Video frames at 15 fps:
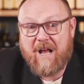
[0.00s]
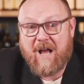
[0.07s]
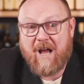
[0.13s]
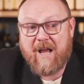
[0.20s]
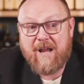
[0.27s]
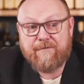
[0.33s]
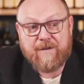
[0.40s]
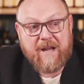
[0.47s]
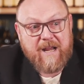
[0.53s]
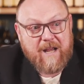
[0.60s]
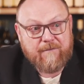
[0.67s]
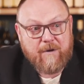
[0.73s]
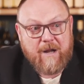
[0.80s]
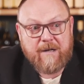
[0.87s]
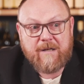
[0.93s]
If I
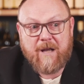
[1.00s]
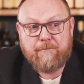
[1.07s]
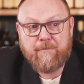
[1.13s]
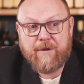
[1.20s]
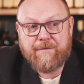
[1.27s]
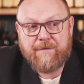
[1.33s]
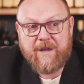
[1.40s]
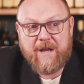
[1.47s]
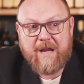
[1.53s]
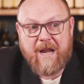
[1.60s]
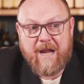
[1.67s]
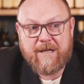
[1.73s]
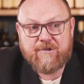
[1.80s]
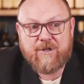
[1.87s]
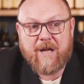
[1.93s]
ever end up with an
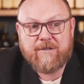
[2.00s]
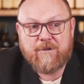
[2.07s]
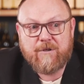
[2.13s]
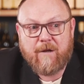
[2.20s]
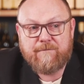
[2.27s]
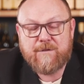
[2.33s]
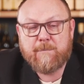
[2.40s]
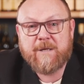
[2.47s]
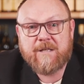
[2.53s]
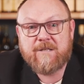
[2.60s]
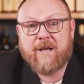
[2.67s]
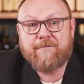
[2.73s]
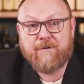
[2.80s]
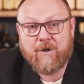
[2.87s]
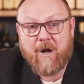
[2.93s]
aged Châteauneuf, it's because
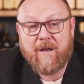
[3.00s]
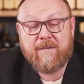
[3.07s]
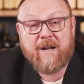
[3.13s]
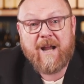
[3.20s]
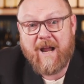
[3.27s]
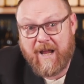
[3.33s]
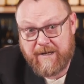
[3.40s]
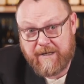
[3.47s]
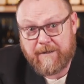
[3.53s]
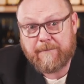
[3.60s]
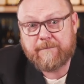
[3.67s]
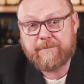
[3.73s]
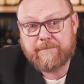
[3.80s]
I forgot that I had it.